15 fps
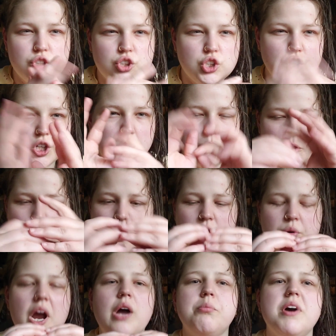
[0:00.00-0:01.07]
jumbled all
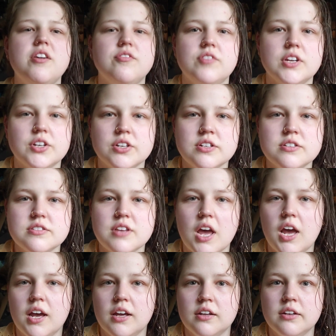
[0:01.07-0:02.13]
around my fingers
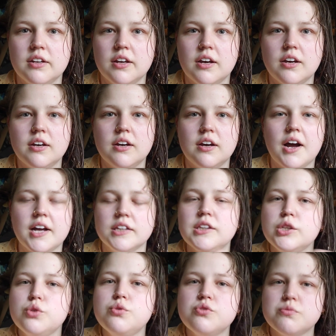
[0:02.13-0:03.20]
and I
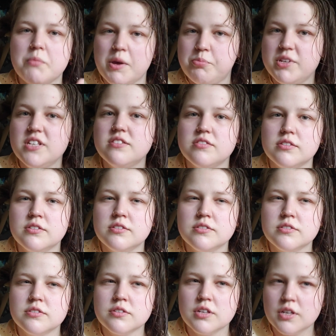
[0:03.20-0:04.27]
lose my
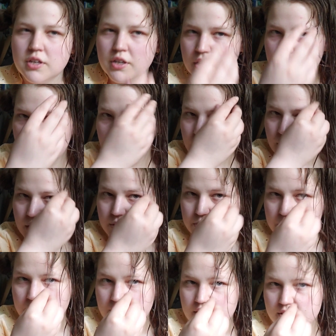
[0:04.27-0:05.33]
pieces
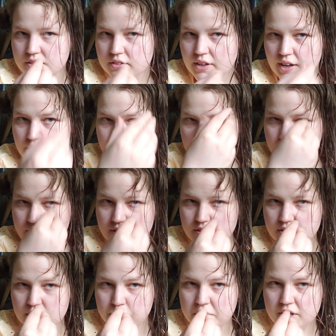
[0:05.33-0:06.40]
because I think this
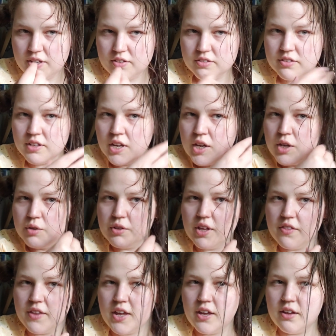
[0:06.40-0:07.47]
is the piece,
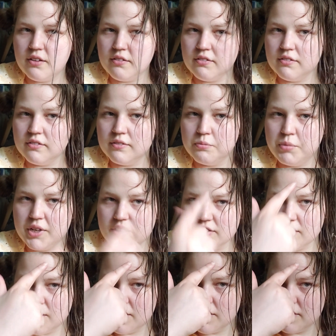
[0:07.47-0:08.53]
and then because
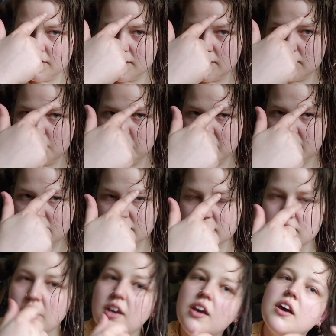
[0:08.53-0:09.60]
I think this is the piece,
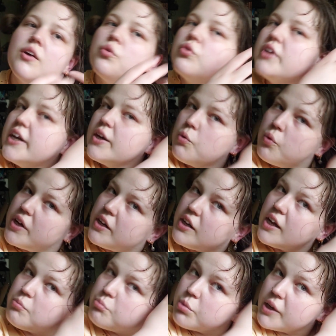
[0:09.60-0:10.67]
like when
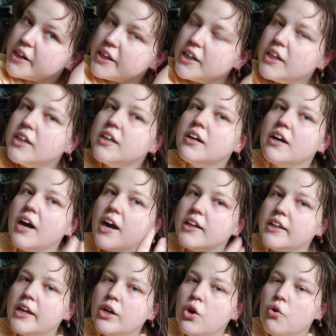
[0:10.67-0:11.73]
I'm braiding, I
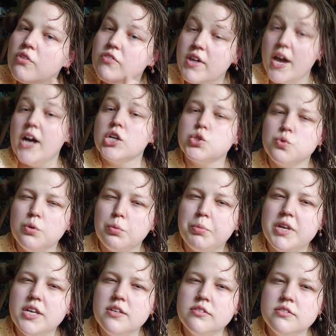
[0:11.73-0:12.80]
let go of the actual
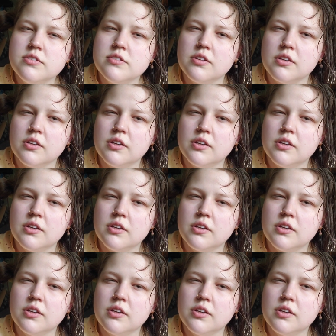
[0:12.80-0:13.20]
piece